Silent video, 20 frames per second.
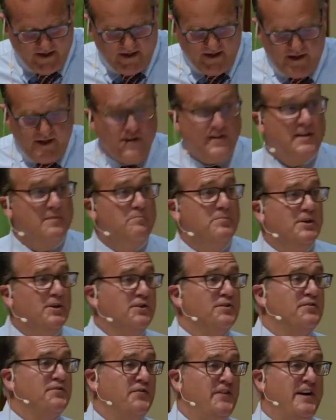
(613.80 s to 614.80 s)
You can build
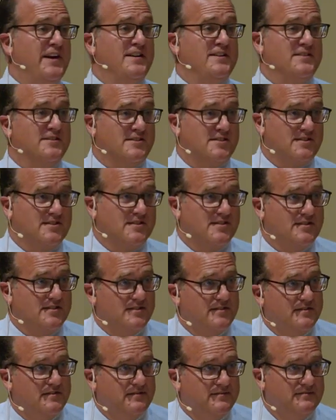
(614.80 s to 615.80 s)
a
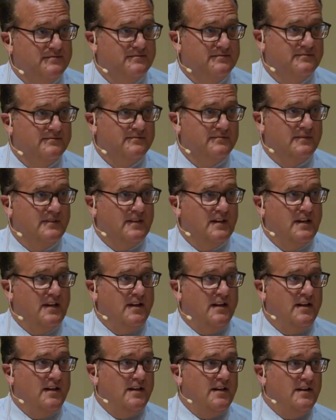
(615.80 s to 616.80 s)
fence.
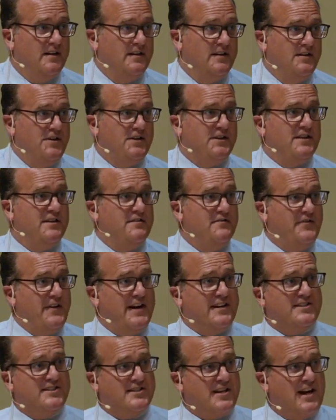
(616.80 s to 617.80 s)
You can
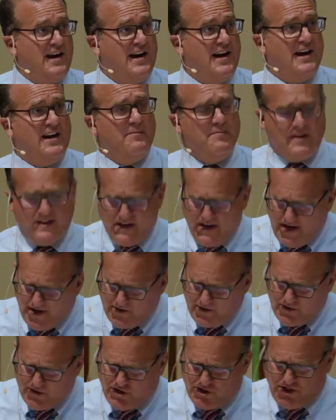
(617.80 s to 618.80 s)
invest time and
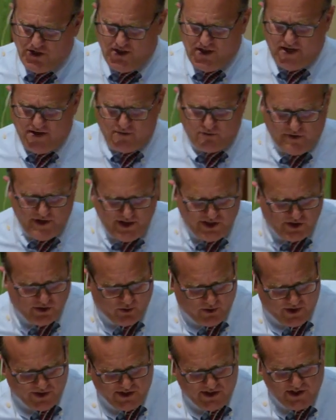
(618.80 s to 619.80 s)
energy and
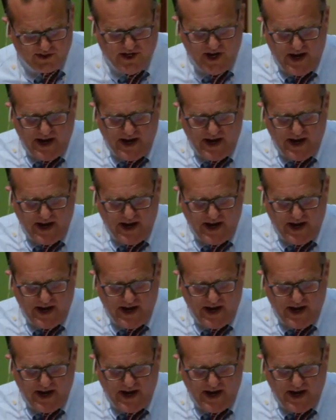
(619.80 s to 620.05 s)
resources,